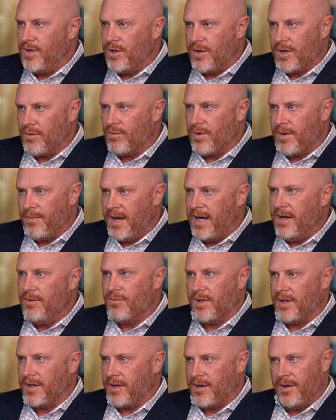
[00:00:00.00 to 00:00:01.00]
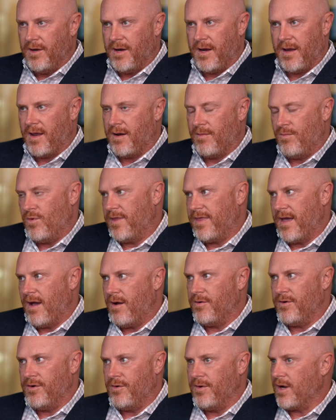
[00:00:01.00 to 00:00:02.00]
you can remain really good at them
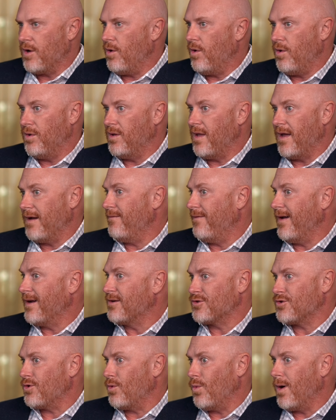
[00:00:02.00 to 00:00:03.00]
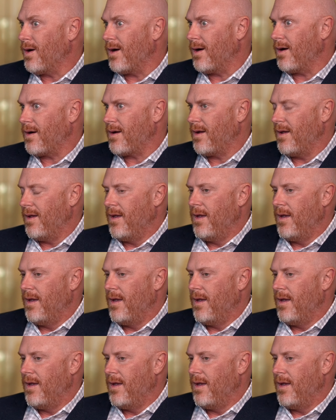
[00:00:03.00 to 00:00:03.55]
without doing a whole lot of extra work.